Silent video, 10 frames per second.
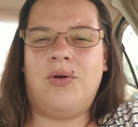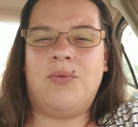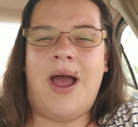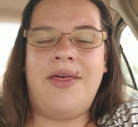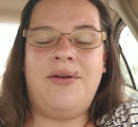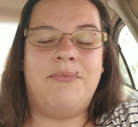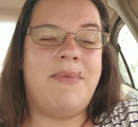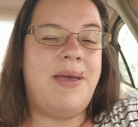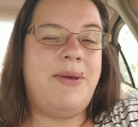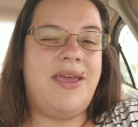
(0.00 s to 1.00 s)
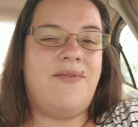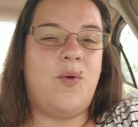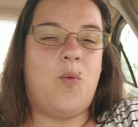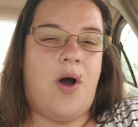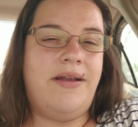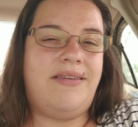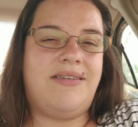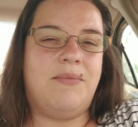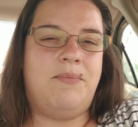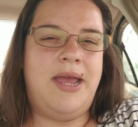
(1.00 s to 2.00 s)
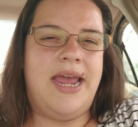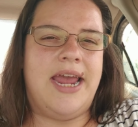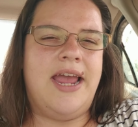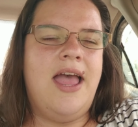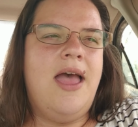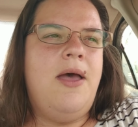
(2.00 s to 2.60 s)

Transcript: or rather maybe even wants to be,